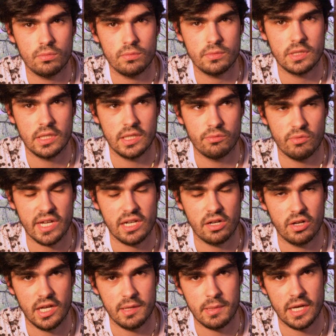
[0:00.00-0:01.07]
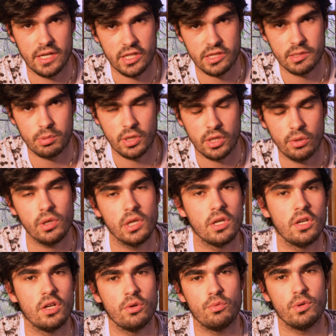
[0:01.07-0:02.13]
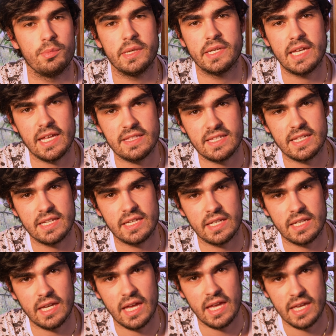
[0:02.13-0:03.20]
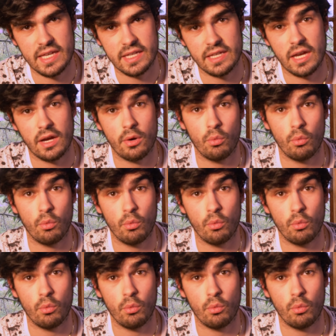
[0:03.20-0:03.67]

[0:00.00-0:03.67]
the regular iPad, not the Pro, will be getting a